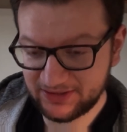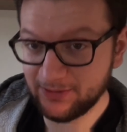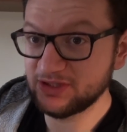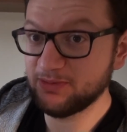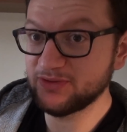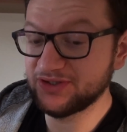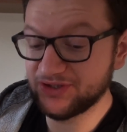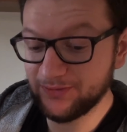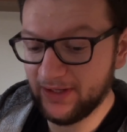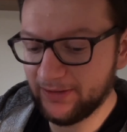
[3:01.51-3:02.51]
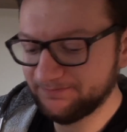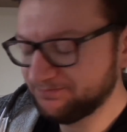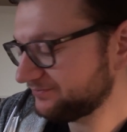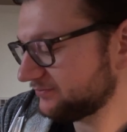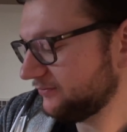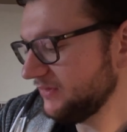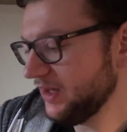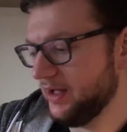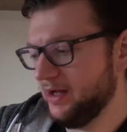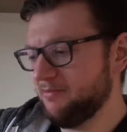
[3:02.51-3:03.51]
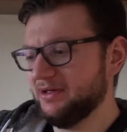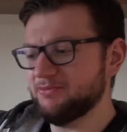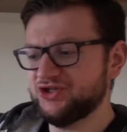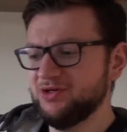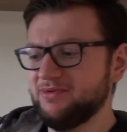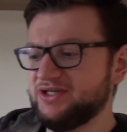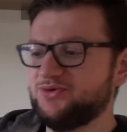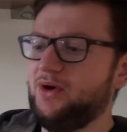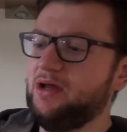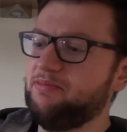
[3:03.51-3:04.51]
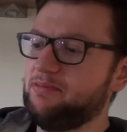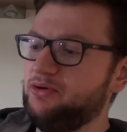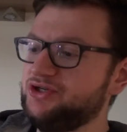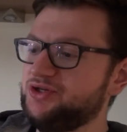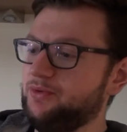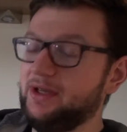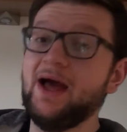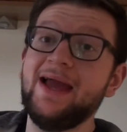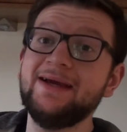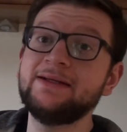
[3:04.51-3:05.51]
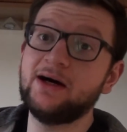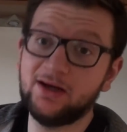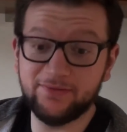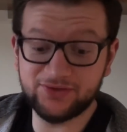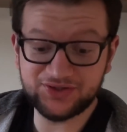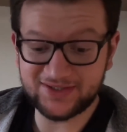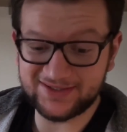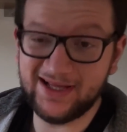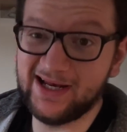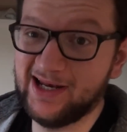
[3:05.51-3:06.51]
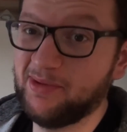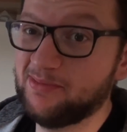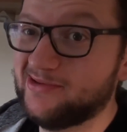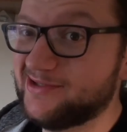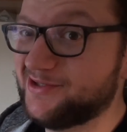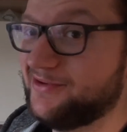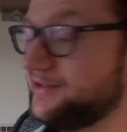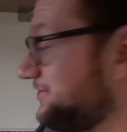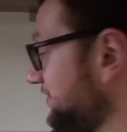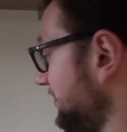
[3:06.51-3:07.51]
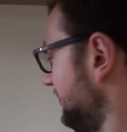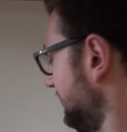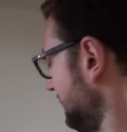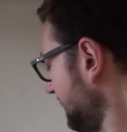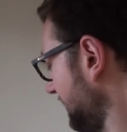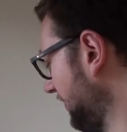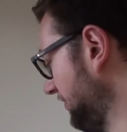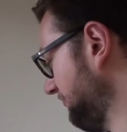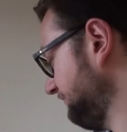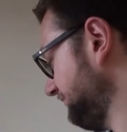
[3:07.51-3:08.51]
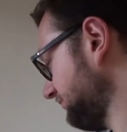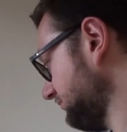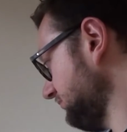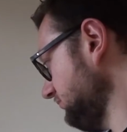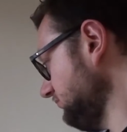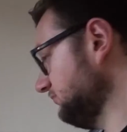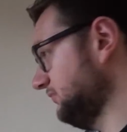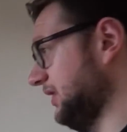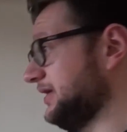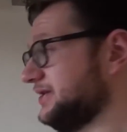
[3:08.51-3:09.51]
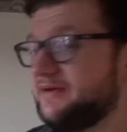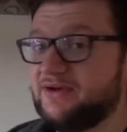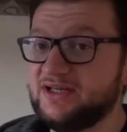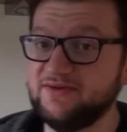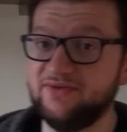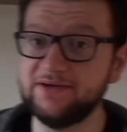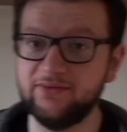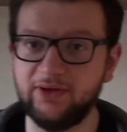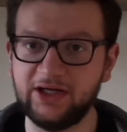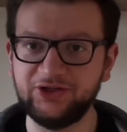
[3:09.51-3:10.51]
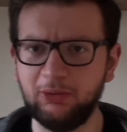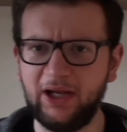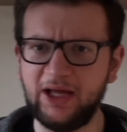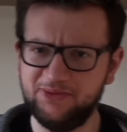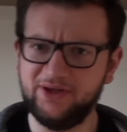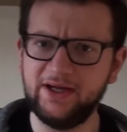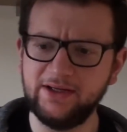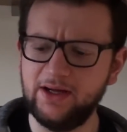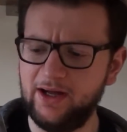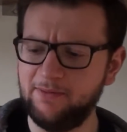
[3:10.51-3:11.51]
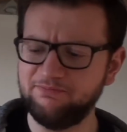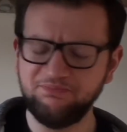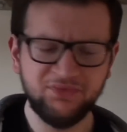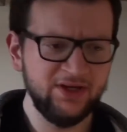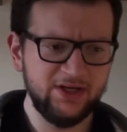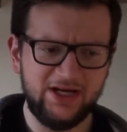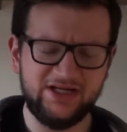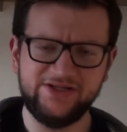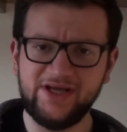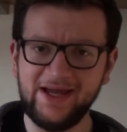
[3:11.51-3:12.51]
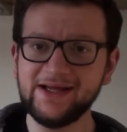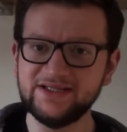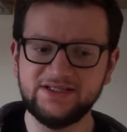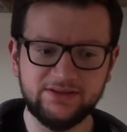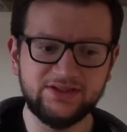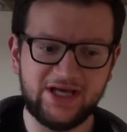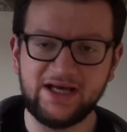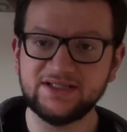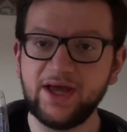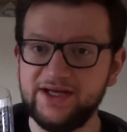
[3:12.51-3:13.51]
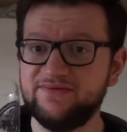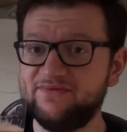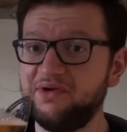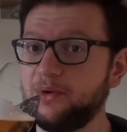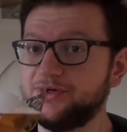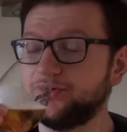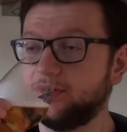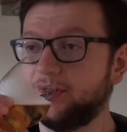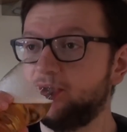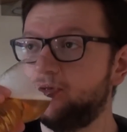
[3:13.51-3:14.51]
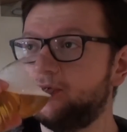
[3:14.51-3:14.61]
I know we're supposed to do that. Um, but I'm assuming it's quite a big punchy one. Yeah, eight and a half, just a slightly bit punchy one then, Jack. Um, and it definitely has the flavour of like a double IPA. Um, it is, yes, it's very dry.